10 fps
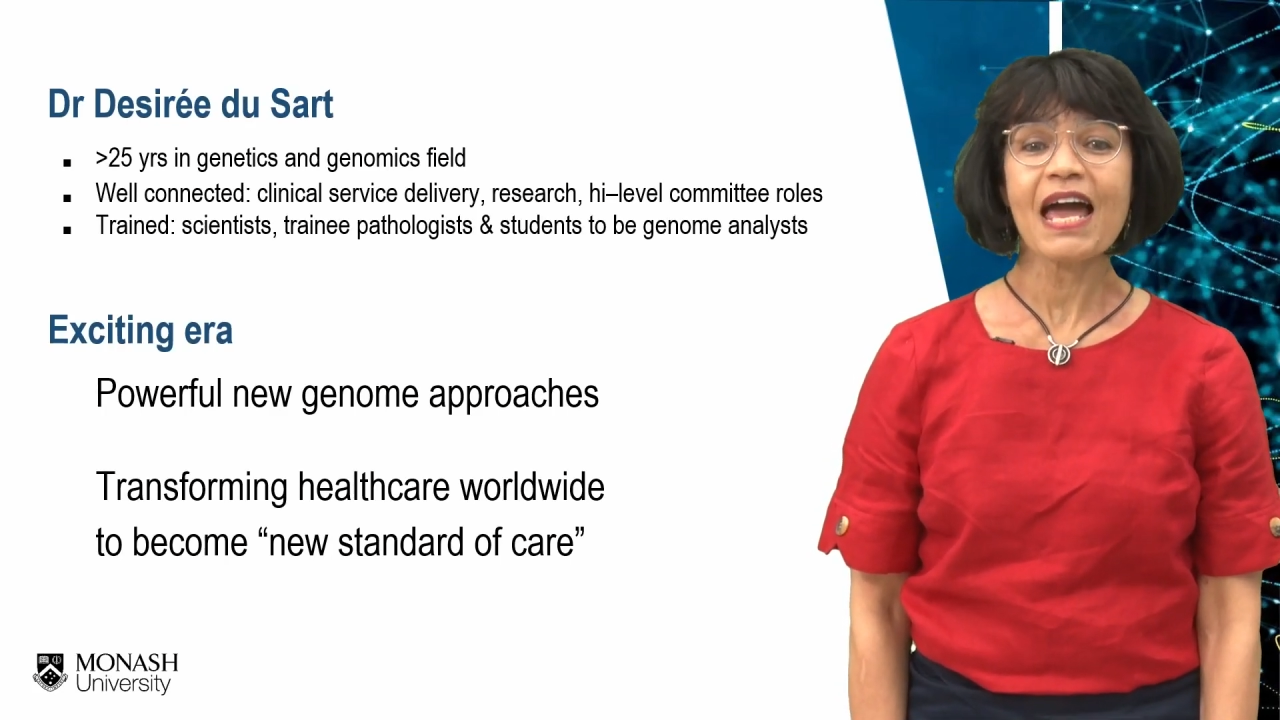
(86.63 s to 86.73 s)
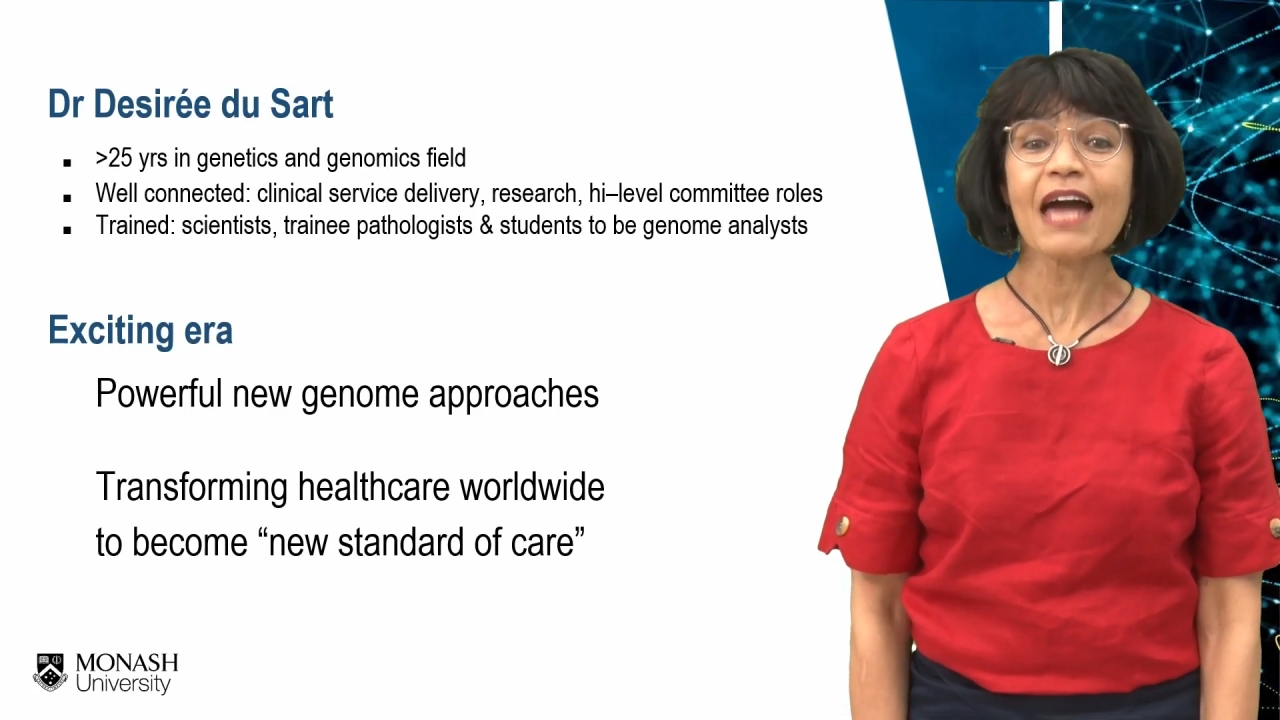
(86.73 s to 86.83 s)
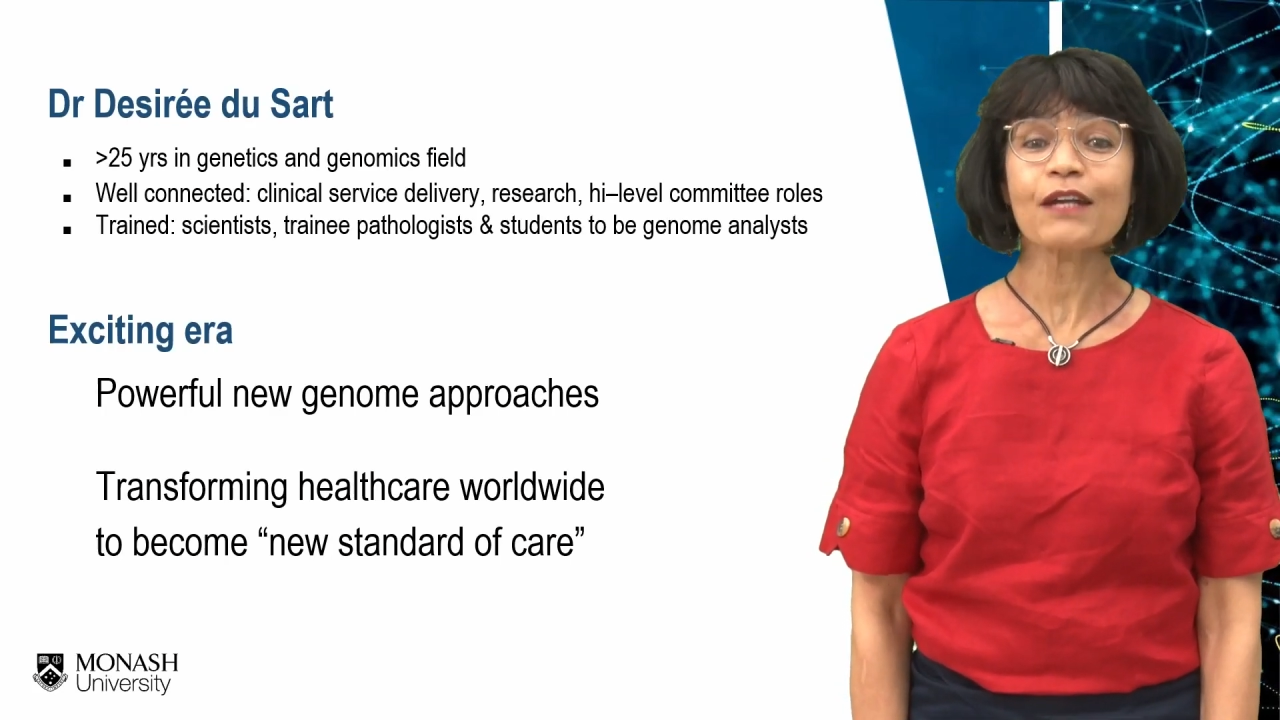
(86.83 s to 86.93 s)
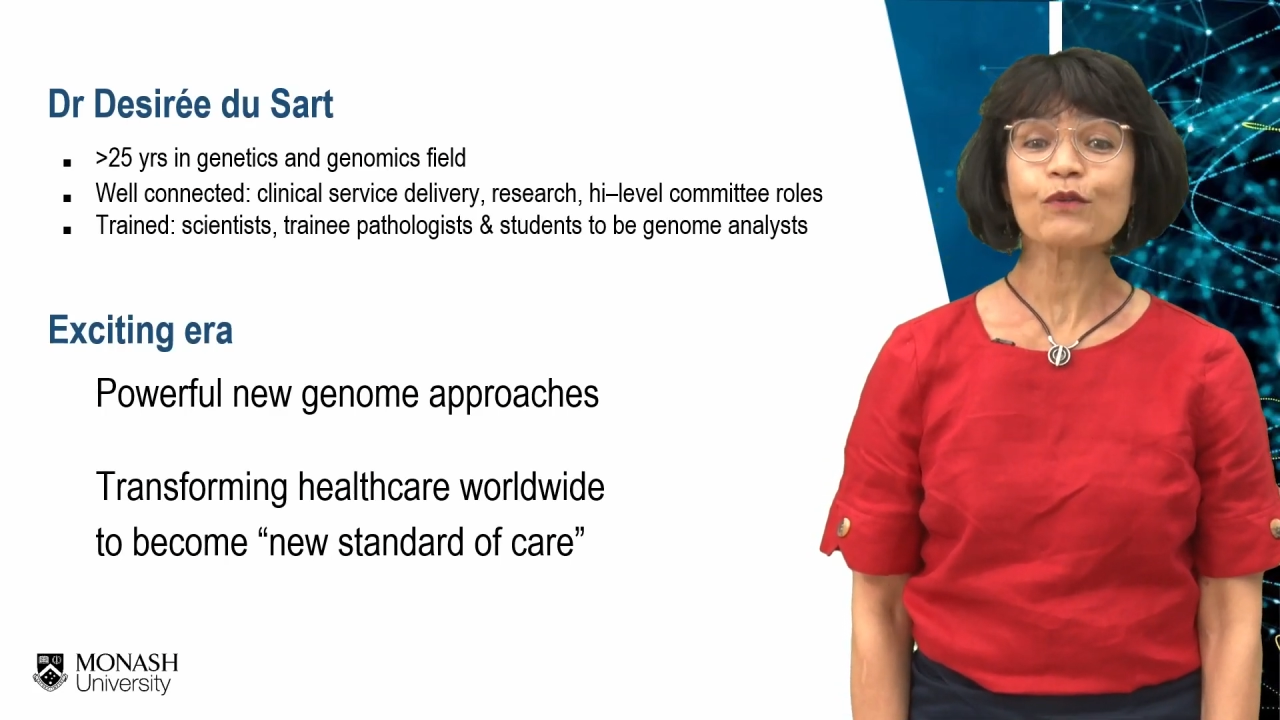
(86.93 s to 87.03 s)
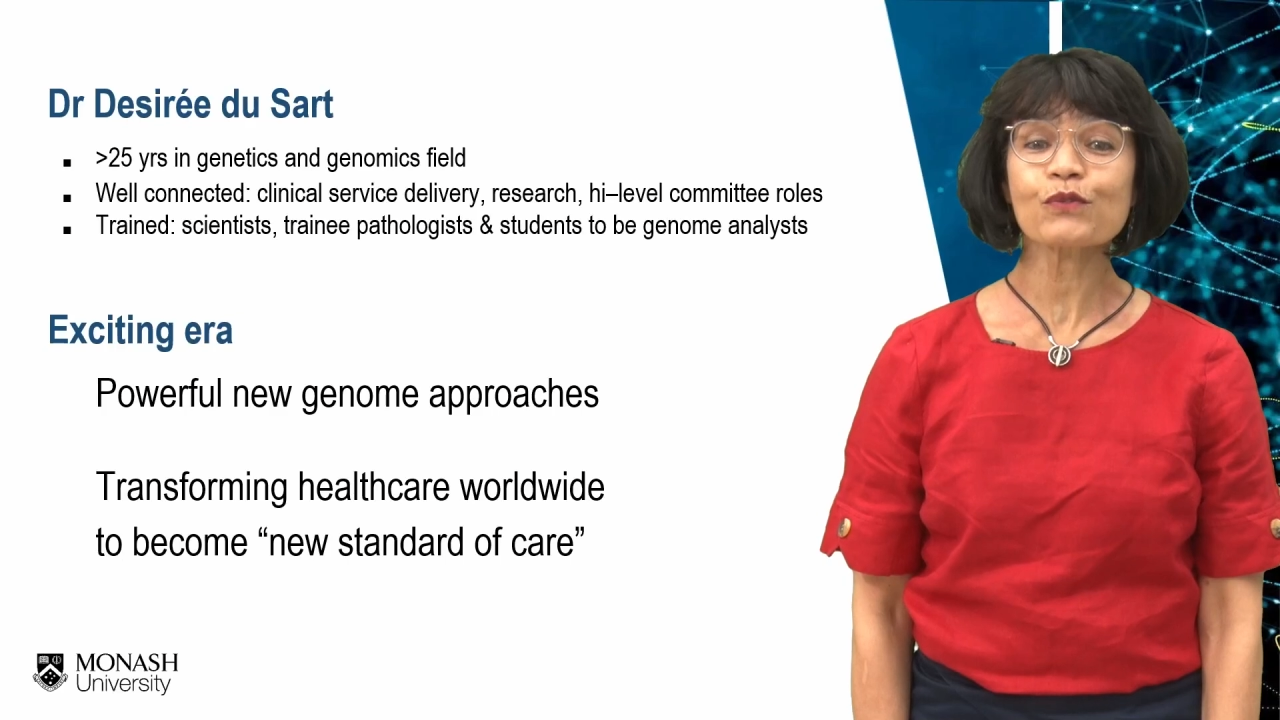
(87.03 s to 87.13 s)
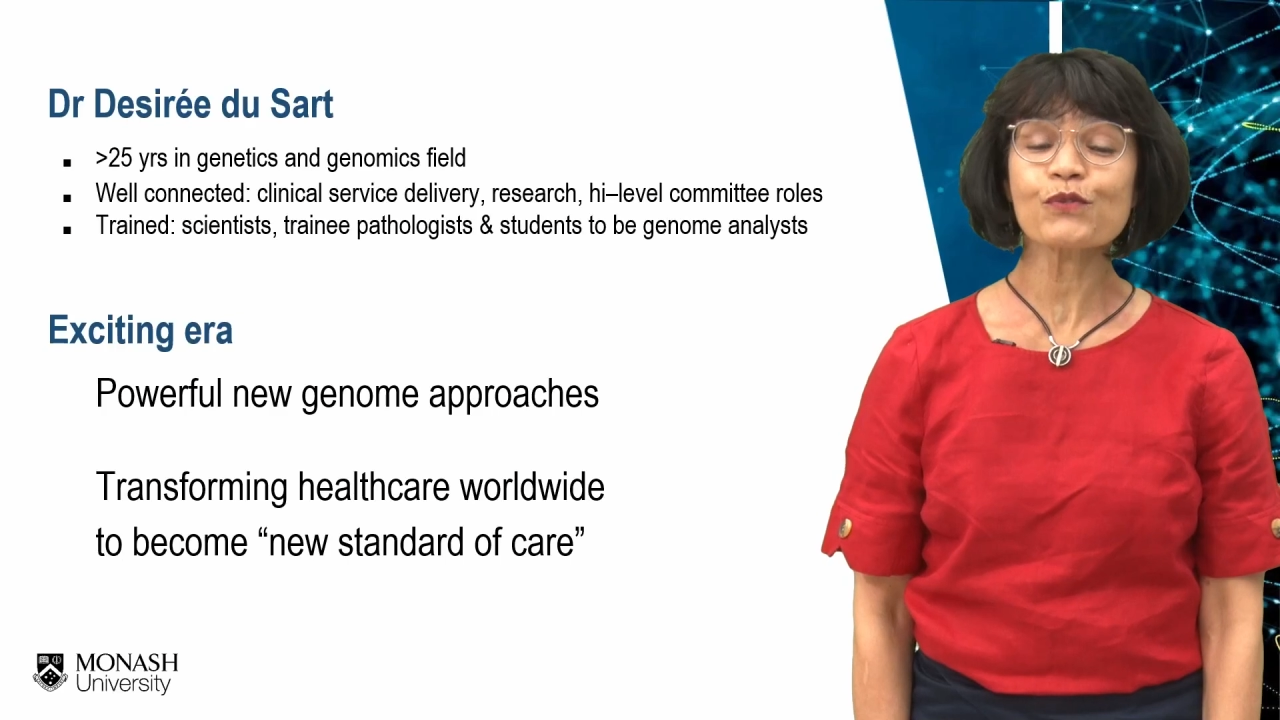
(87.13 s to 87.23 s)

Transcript: and also